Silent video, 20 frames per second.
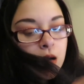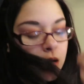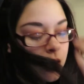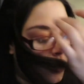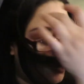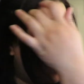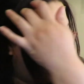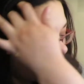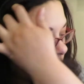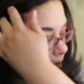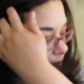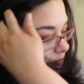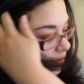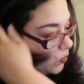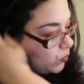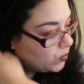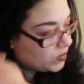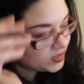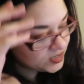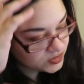Um,
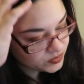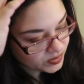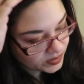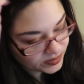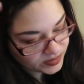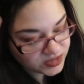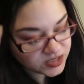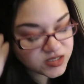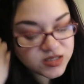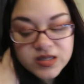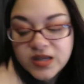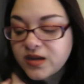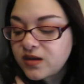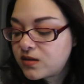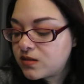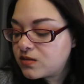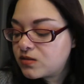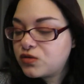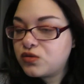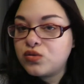the wind is probably just like
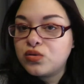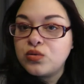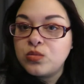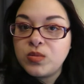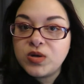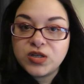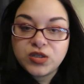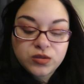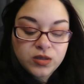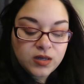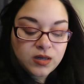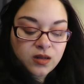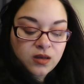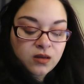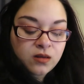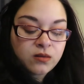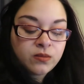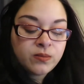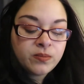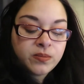too much right
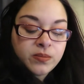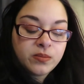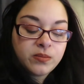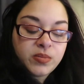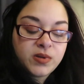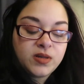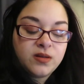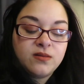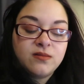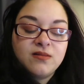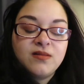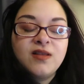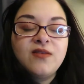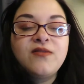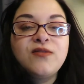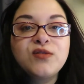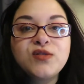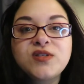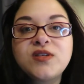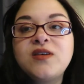now, but it
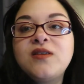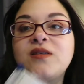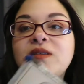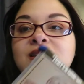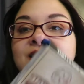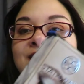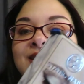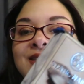feels good.